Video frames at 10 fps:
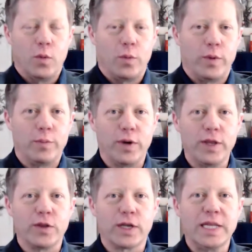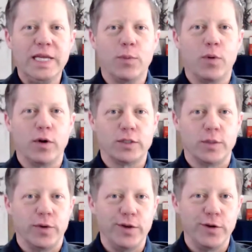where we bring you the clean approach to
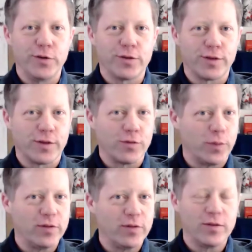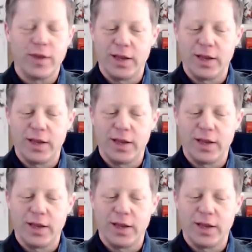building your successful business.